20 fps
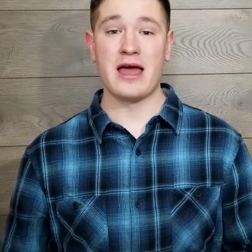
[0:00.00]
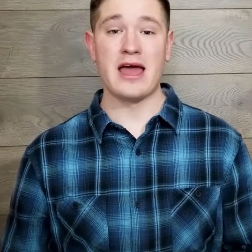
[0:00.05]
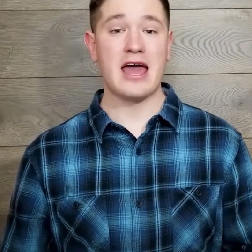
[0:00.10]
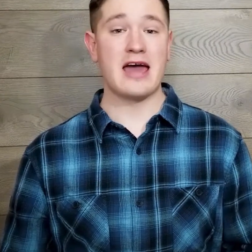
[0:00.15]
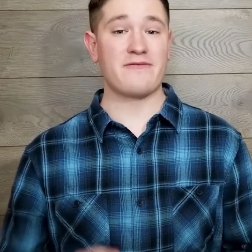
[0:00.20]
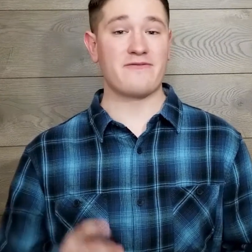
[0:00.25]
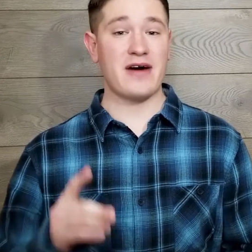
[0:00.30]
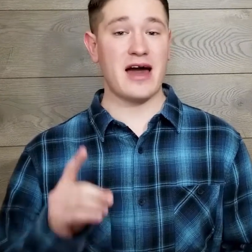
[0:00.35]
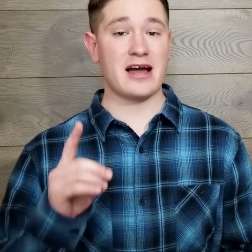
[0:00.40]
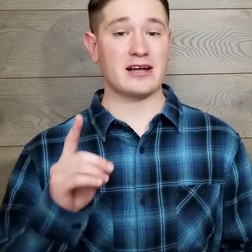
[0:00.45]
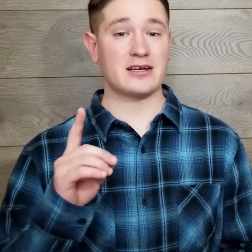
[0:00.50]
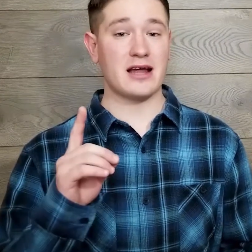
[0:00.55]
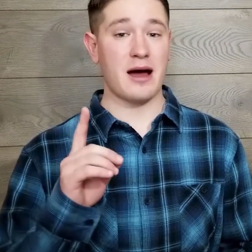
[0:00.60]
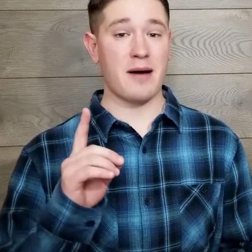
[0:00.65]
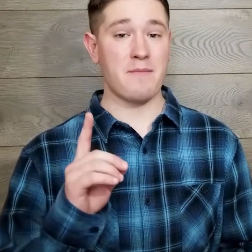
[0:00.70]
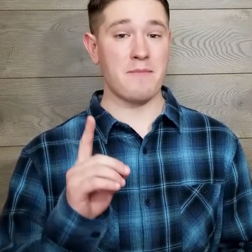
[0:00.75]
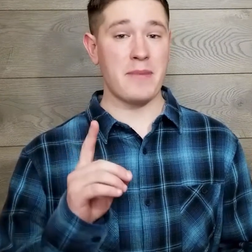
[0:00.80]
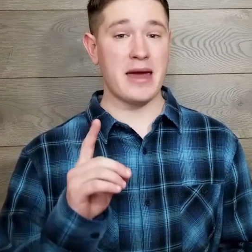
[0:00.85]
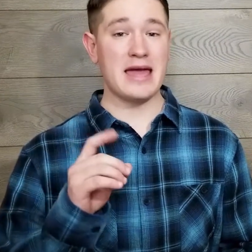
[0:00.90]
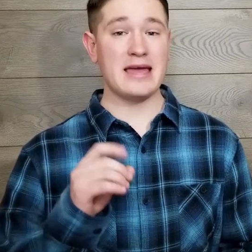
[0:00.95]
In fact, a
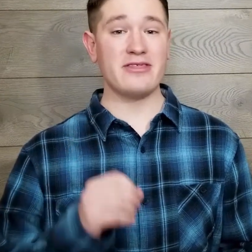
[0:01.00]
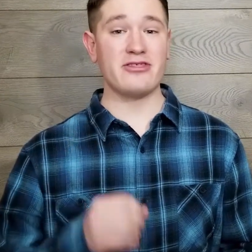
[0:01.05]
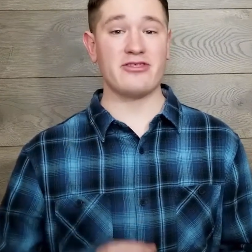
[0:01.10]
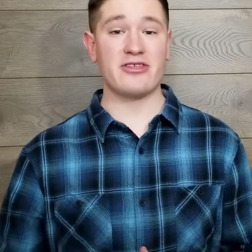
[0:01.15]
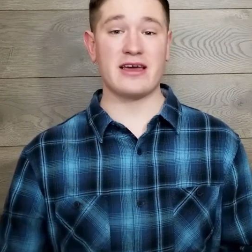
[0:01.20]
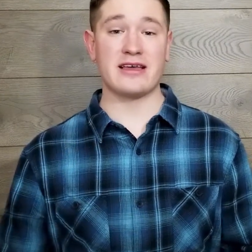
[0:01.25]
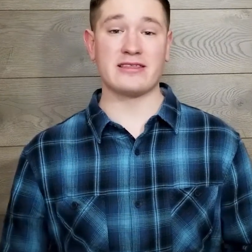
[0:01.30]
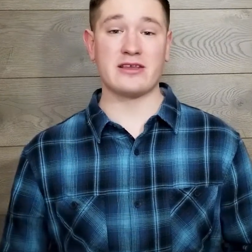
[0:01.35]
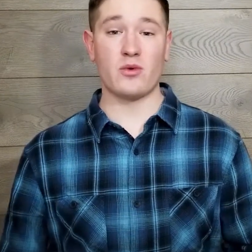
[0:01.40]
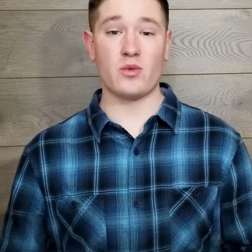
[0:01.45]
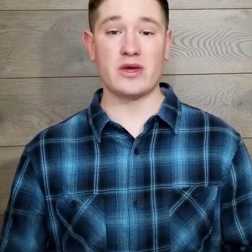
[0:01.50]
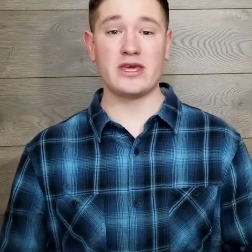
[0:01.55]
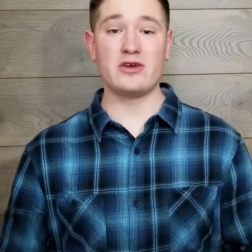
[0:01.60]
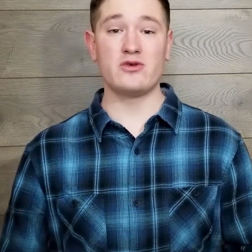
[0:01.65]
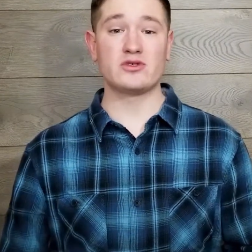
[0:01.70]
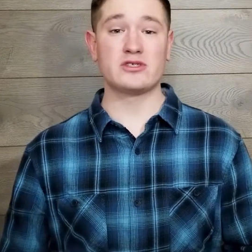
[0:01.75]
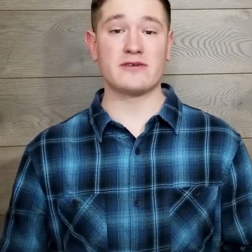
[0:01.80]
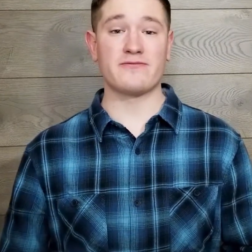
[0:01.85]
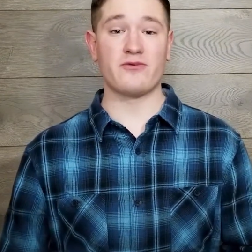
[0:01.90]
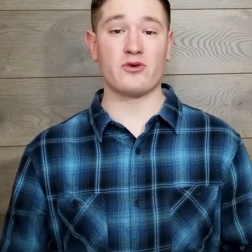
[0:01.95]
main thing that we
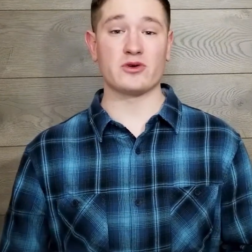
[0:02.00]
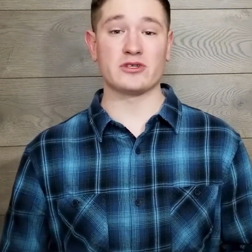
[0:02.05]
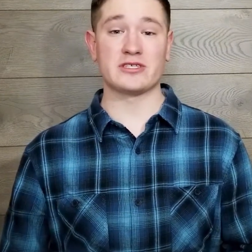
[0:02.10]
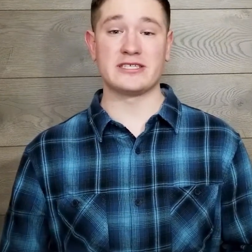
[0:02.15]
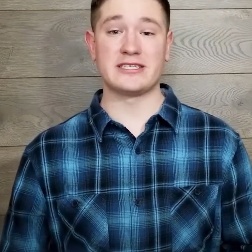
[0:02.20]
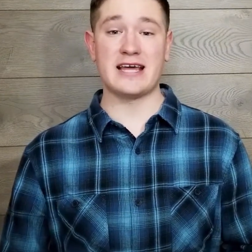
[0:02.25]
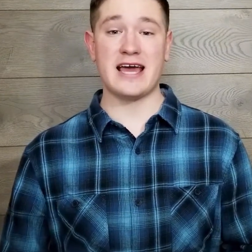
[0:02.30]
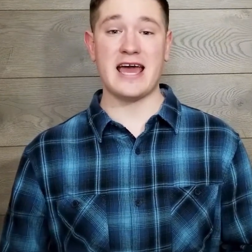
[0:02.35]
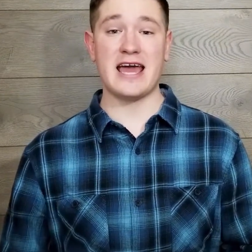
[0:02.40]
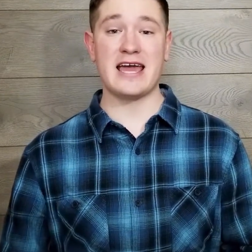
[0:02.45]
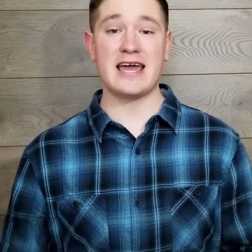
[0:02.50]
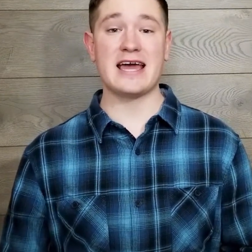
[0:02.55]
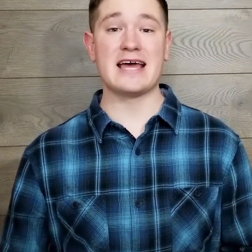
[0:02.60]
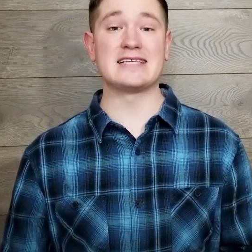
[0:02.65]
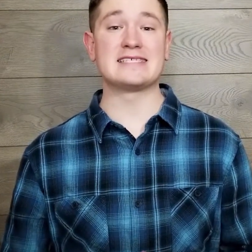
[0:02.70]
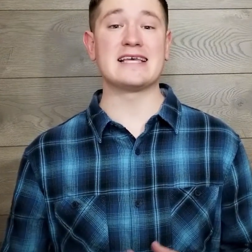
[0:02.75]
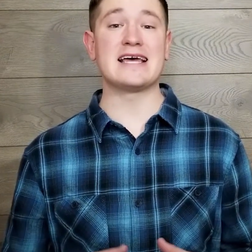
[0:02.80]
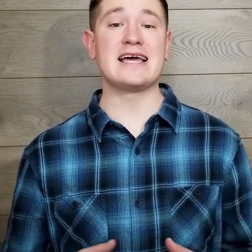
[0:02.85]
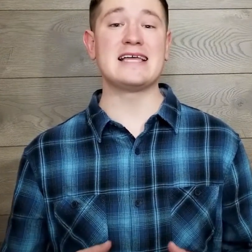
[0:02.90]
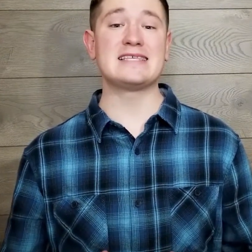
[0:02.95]
use it for today is
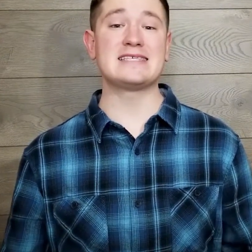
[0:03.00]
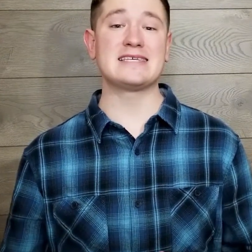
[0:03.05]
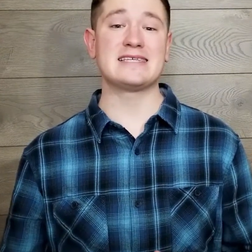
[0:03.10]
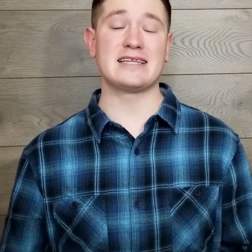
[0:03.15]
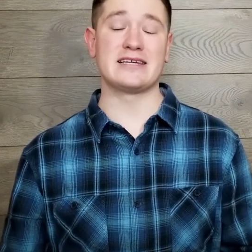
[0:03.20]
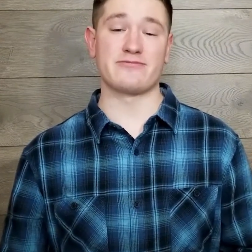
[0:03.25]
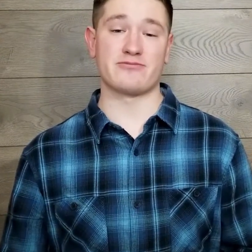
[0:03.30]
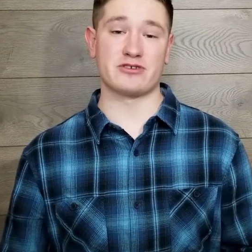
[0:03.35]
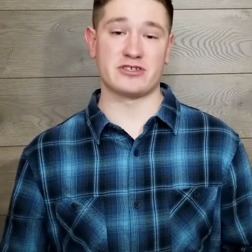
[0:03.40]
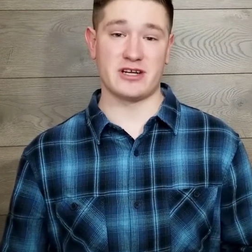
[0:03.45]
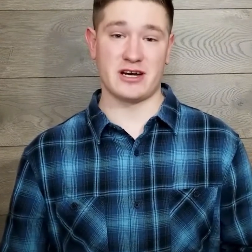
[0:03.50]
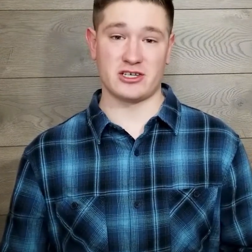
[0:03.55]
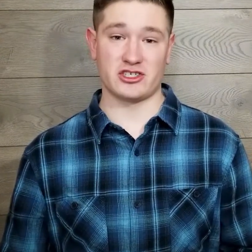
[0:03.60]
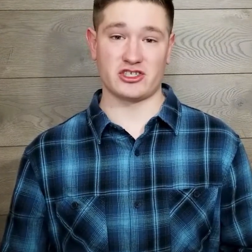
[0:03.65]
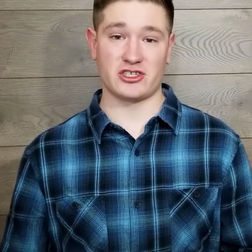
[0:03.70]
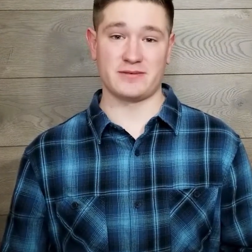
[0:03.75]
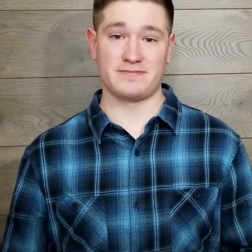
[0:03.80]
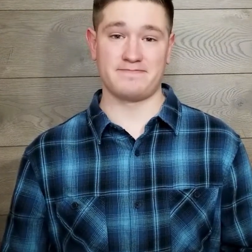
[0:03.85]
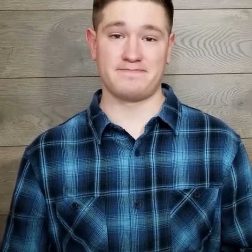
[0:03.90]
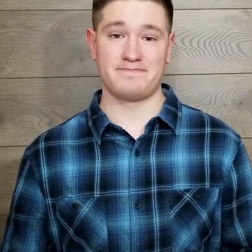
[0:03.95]
insulin production.
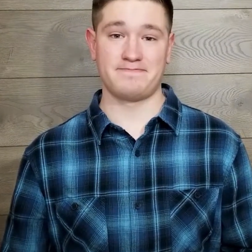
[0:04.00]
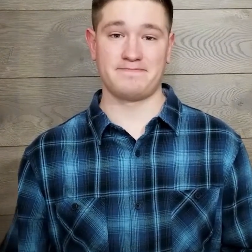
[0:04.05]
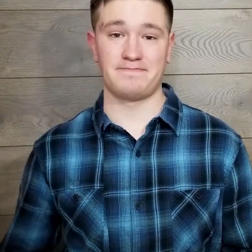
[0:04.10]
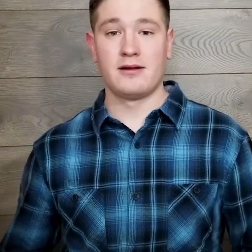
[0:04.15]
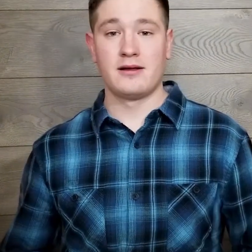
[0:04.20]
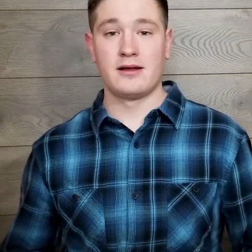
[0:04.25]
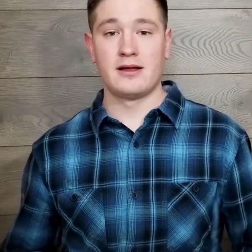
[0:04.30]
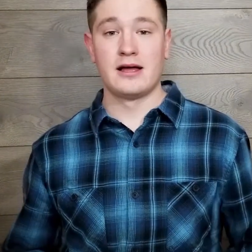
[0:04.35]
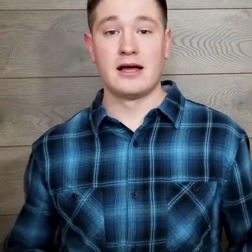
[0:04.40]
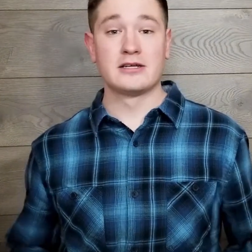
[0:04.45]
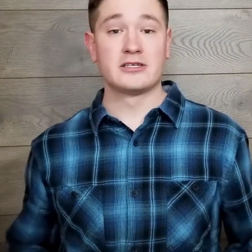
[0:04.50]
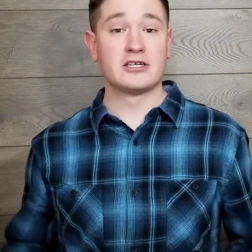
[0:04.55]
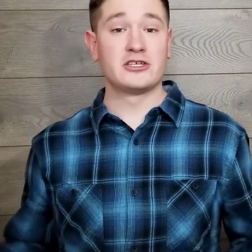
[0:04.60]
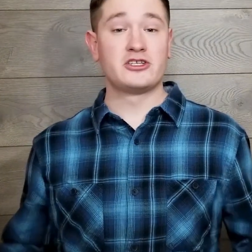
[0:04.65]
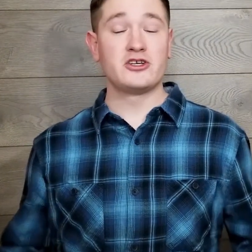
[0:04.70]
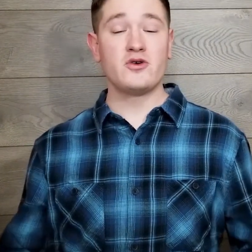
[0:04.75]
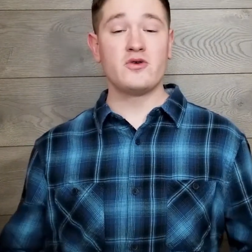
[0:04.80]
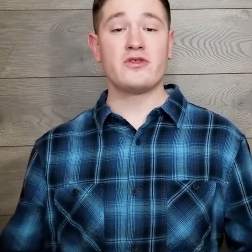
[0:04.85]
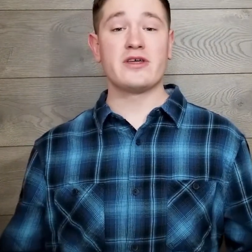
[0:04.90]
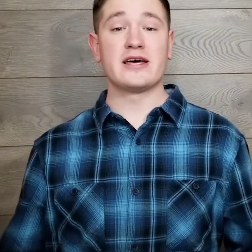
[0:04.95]
To
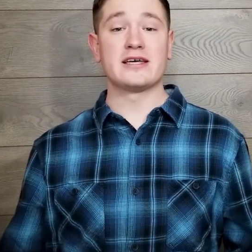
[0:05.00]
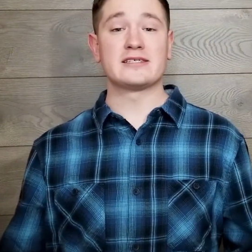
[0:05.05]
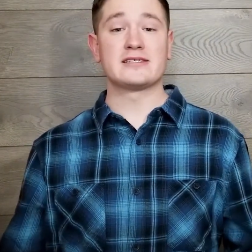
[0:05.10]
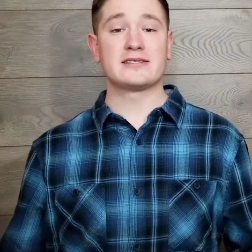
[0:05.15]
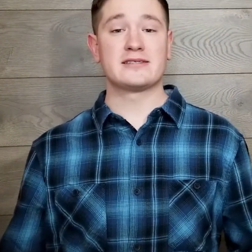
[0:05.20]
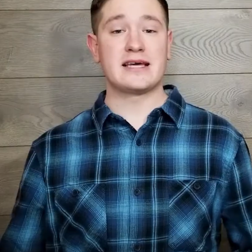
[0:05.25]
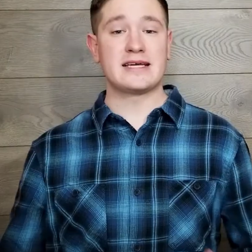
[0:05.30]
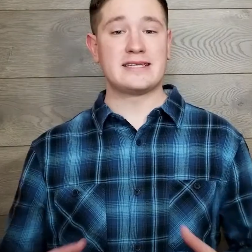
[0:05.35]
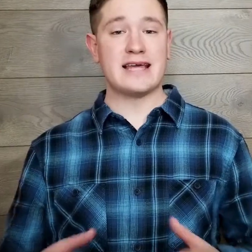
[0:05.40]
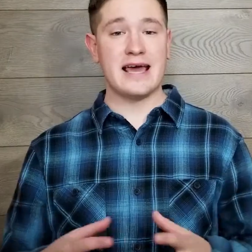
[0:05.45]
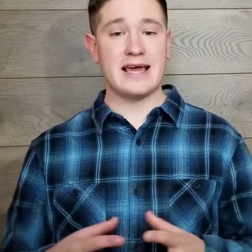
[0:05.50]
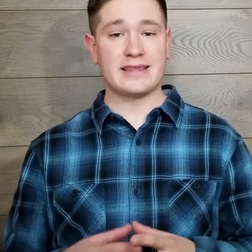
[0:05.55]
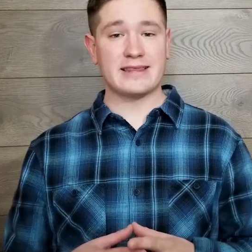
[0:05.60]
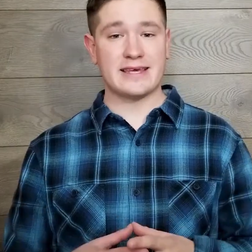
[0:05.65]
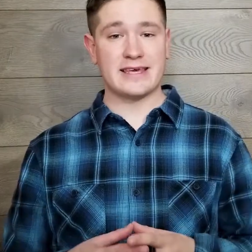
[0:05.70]
do this, they take the